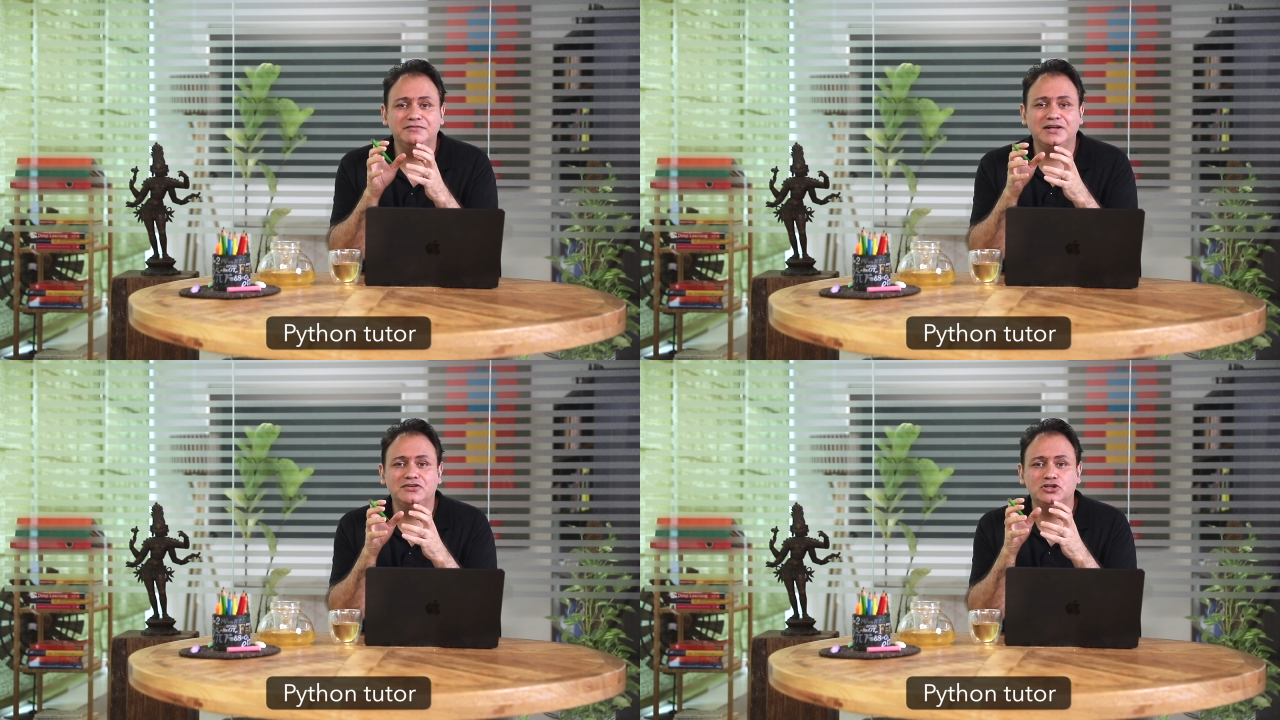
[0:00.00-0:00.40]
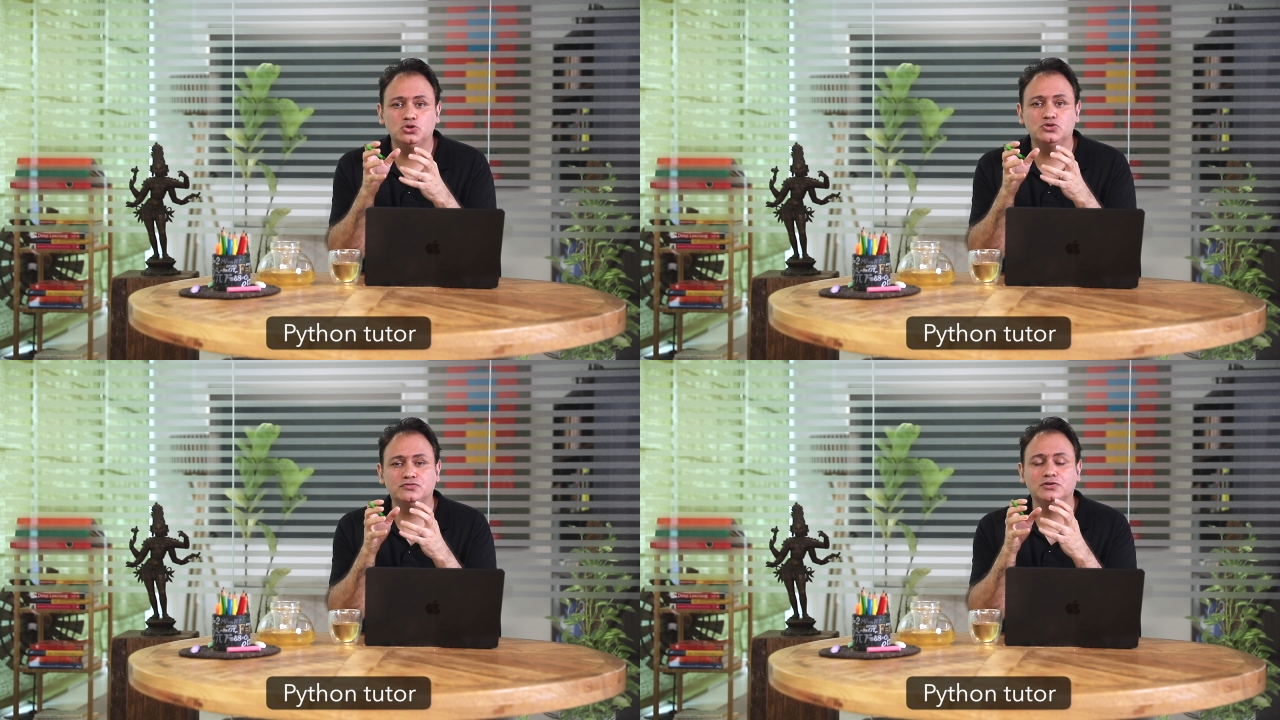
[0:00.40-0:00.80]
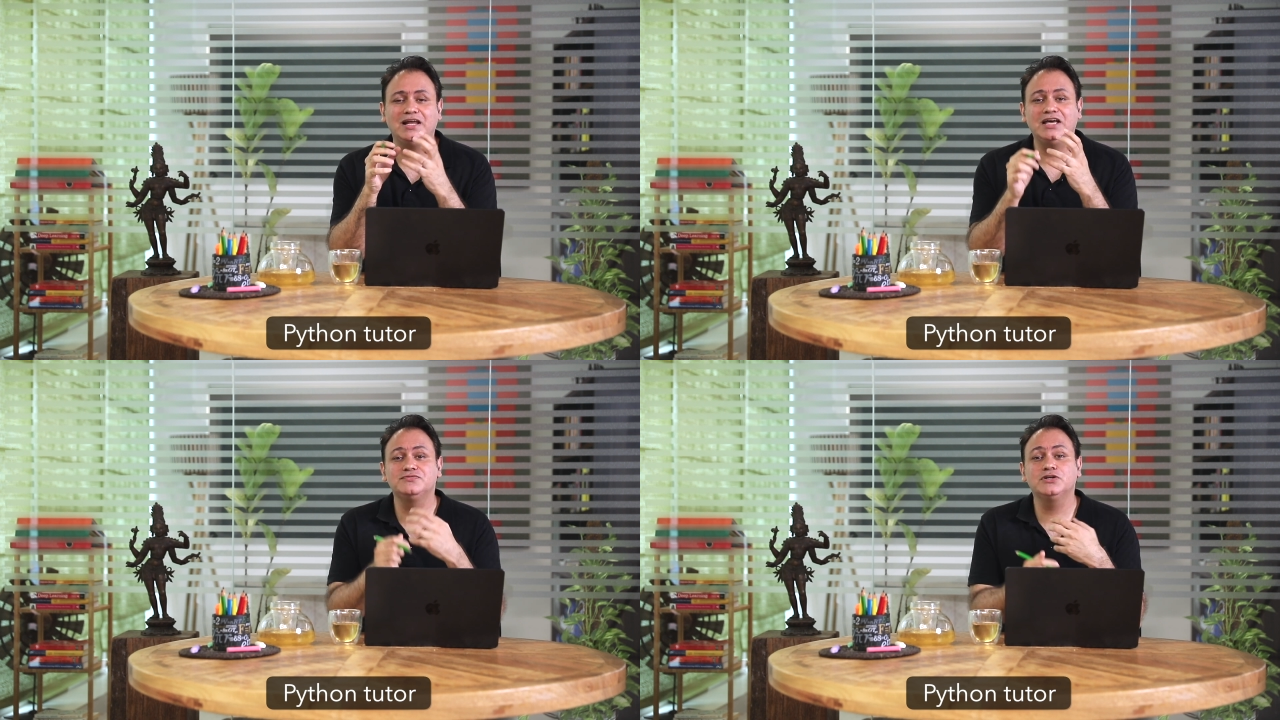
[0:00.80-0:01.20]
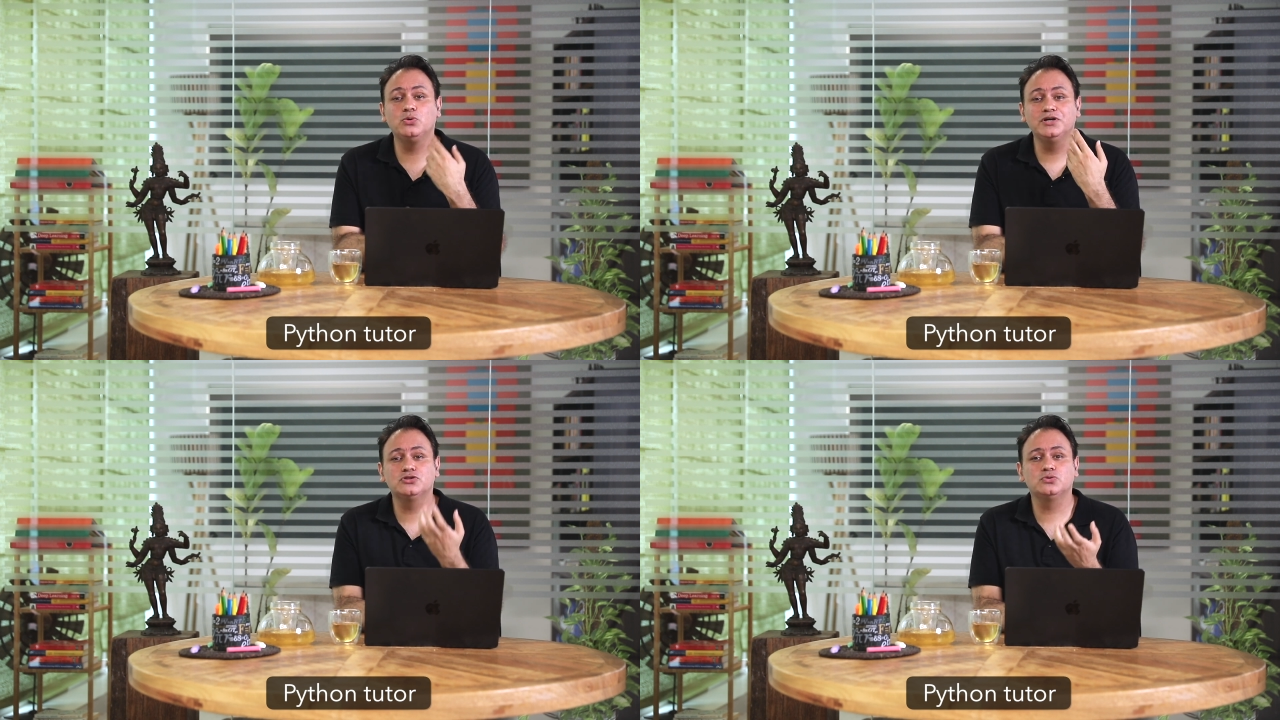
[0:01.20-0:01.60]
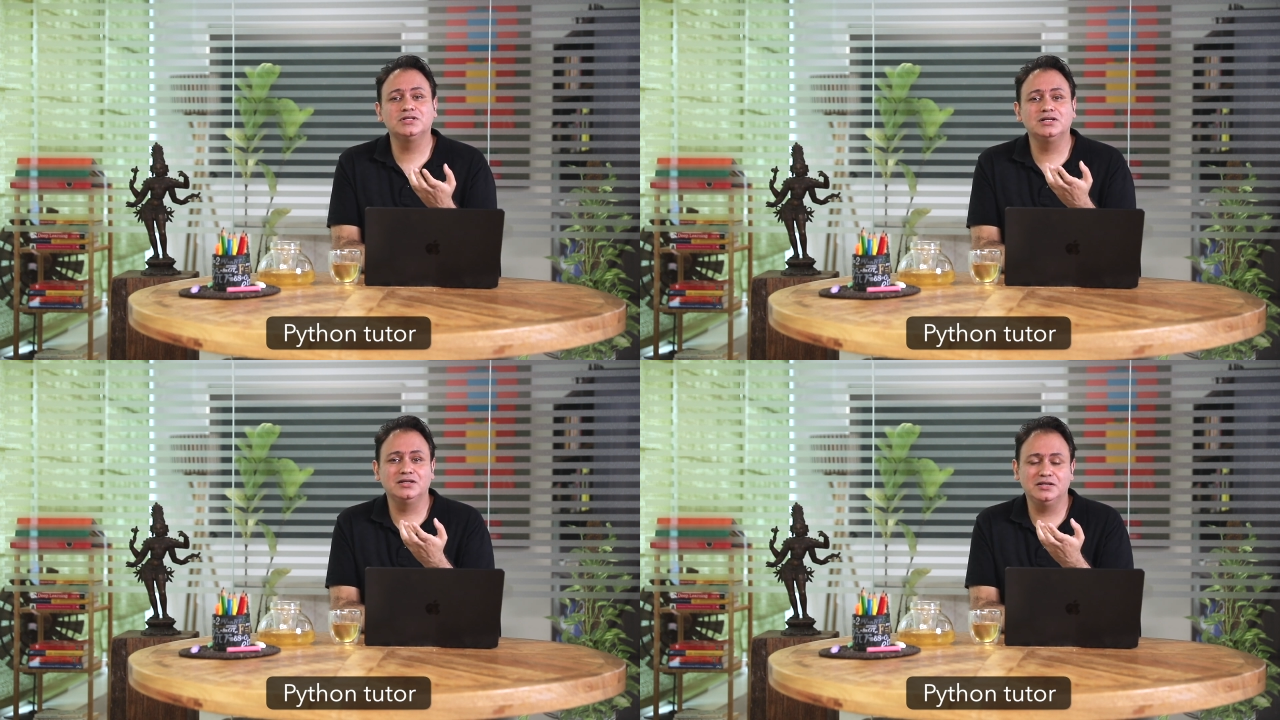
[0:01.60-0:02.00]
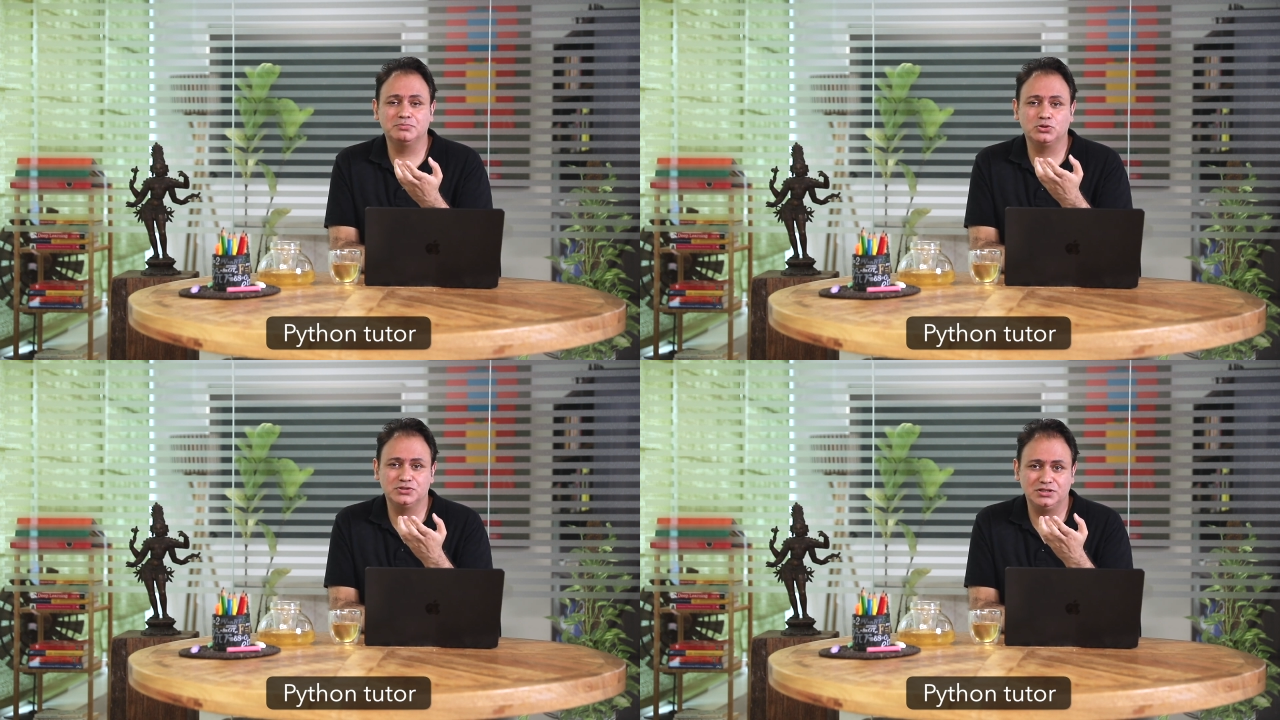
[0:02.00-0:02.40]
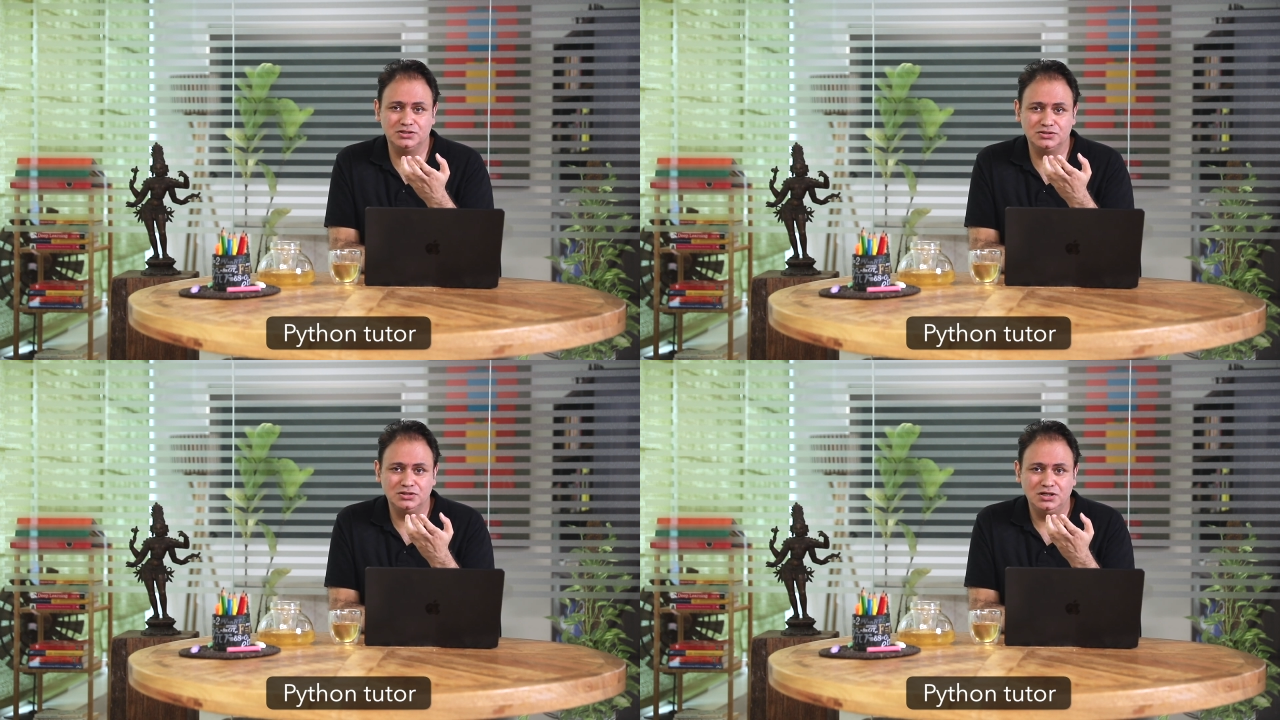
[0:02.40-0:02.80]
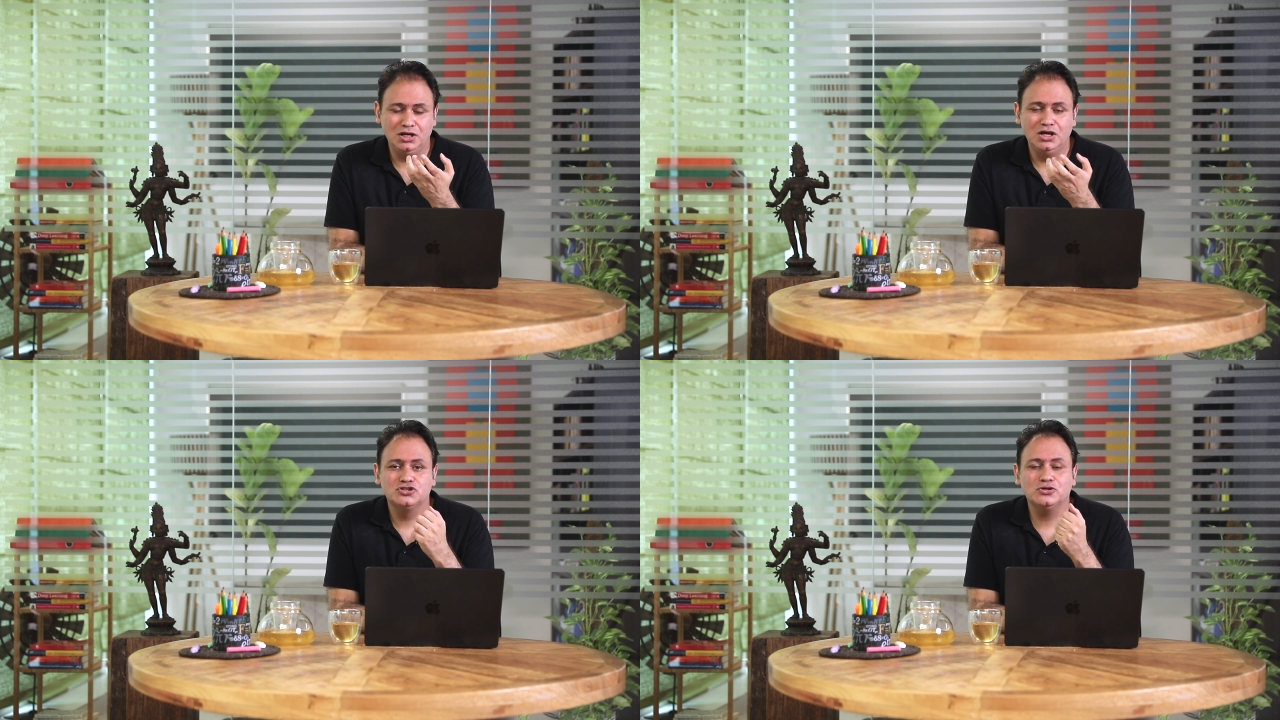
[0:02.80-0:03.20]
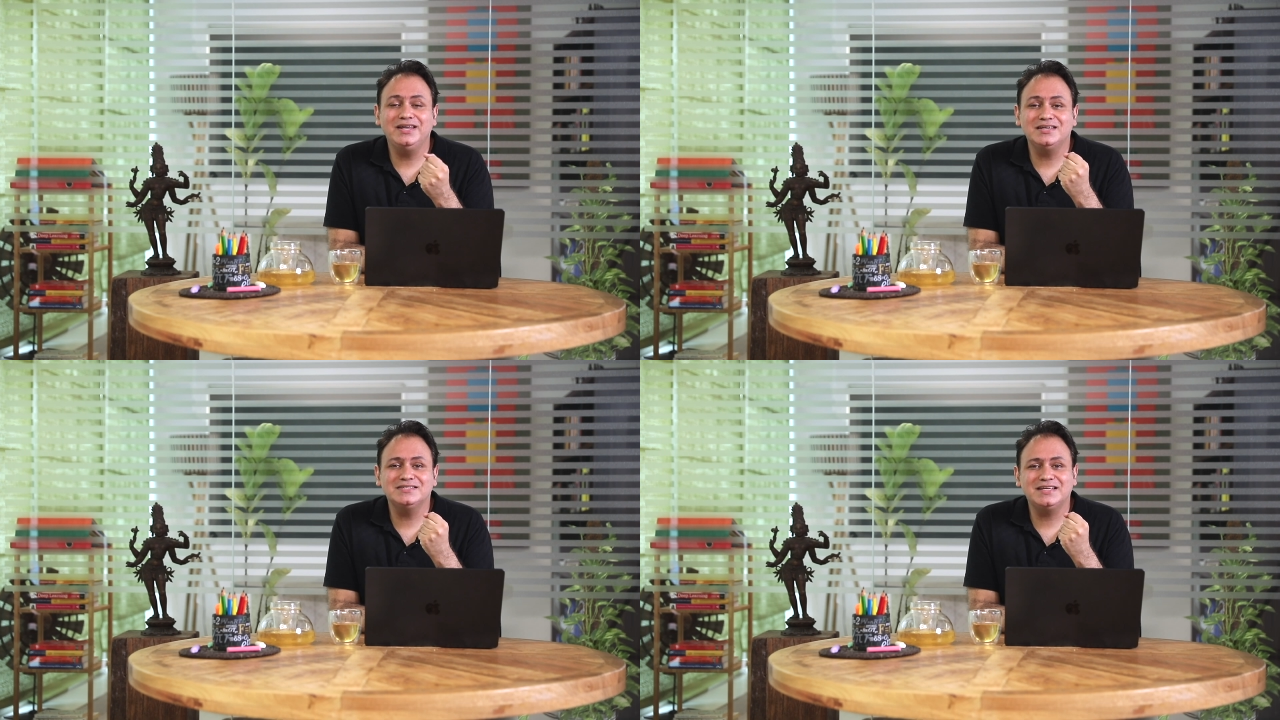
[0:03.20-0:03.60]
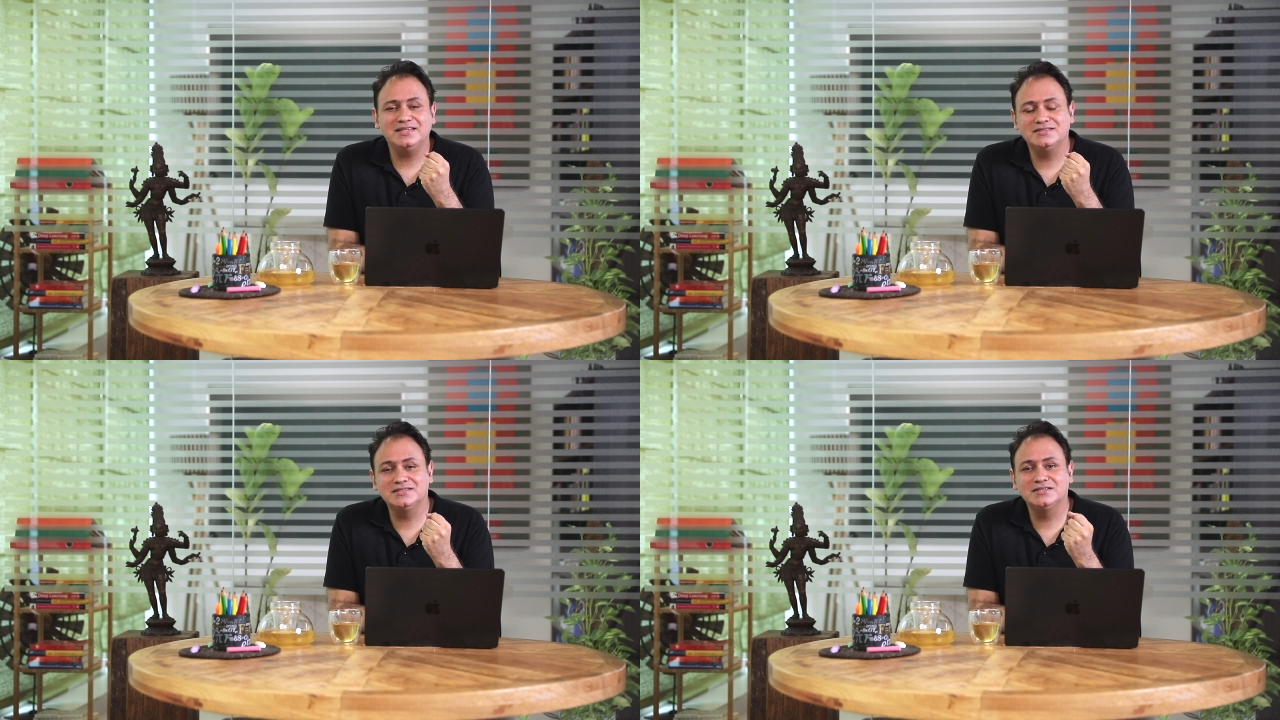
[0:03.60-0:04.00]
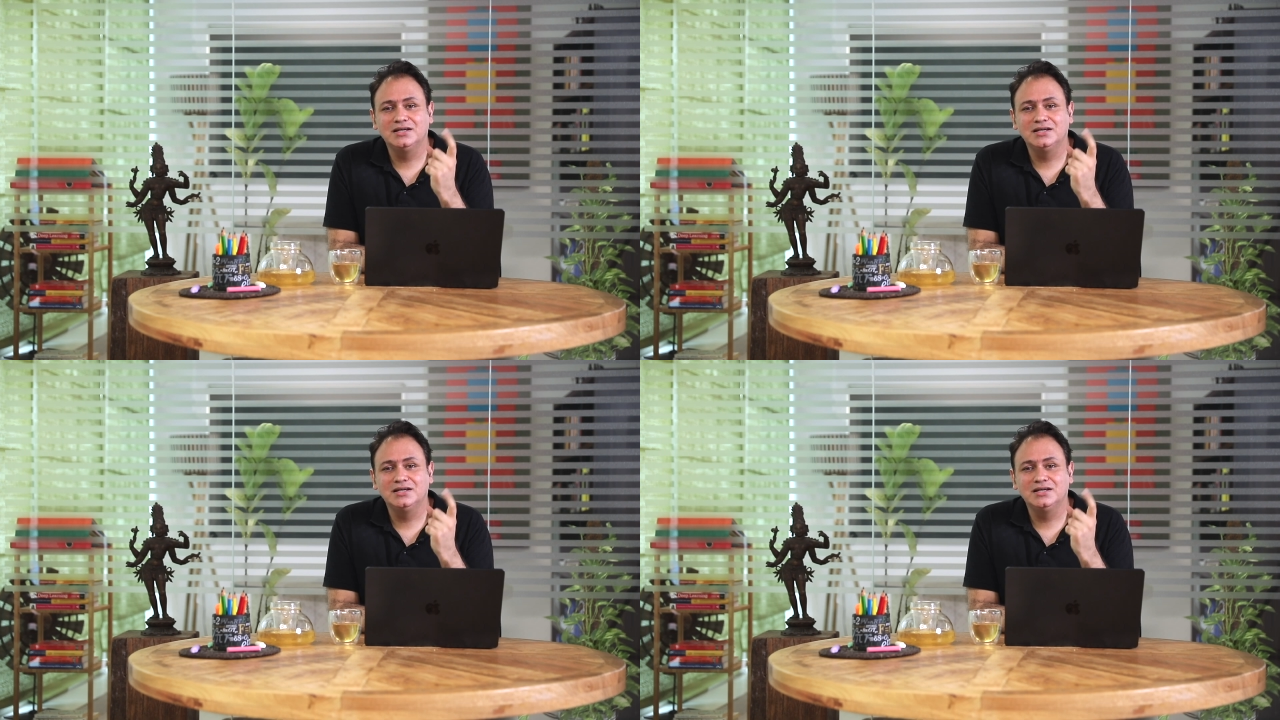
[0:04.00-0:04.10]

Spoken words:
very useful as we're going through the learning process. So in a sense,